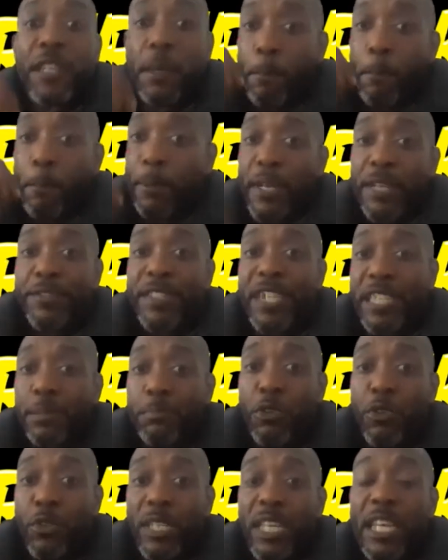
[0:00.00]
and breathes this
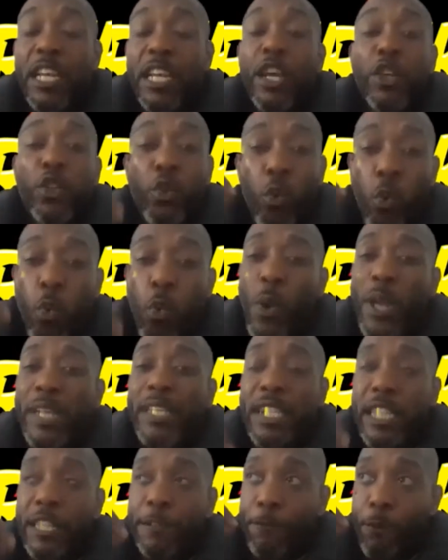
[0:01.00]
music
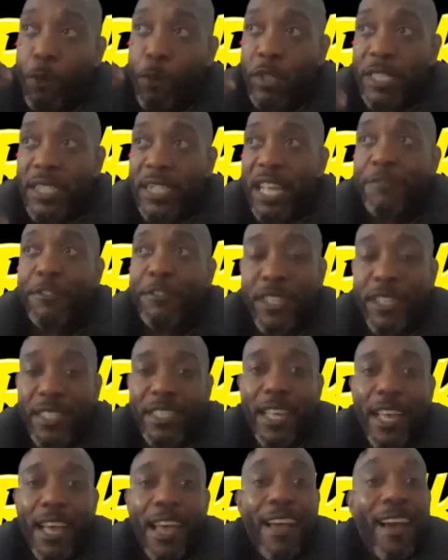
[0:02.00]
24 sevens,